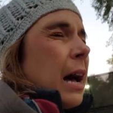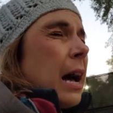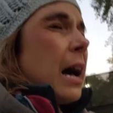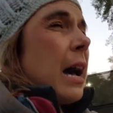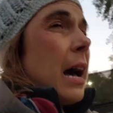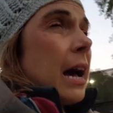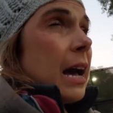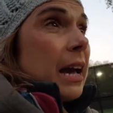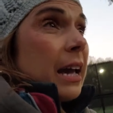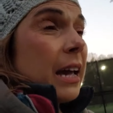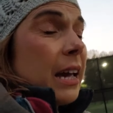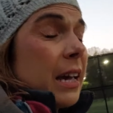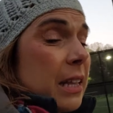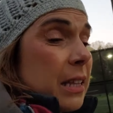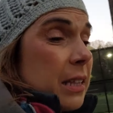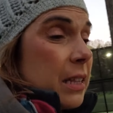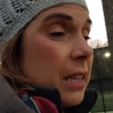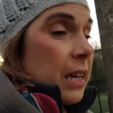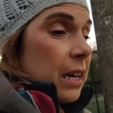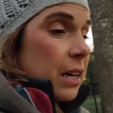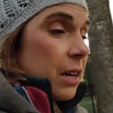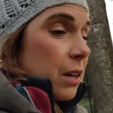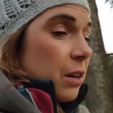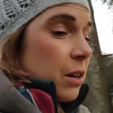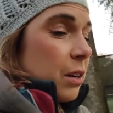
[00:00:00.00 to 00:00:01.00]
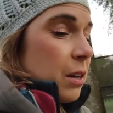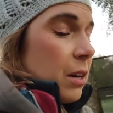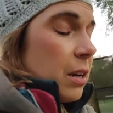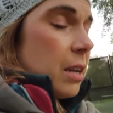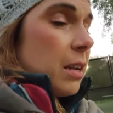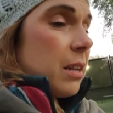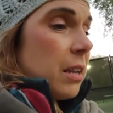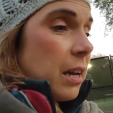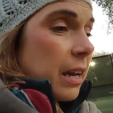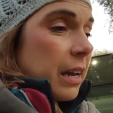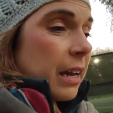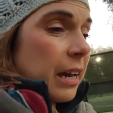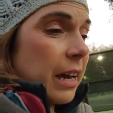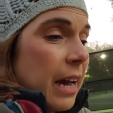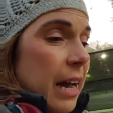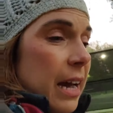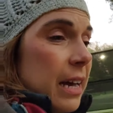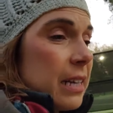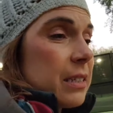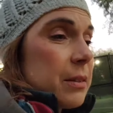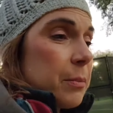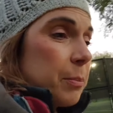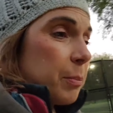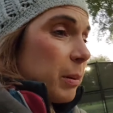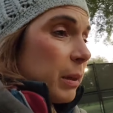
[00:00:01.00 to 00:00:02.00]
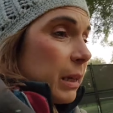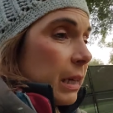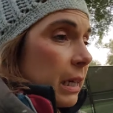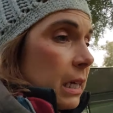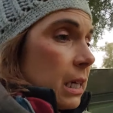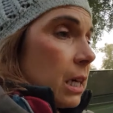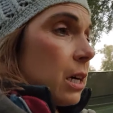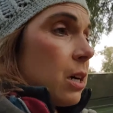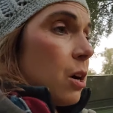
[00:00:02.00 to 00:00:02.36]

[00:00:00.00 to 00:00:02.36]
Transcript: I like it. Uh, like I had to blink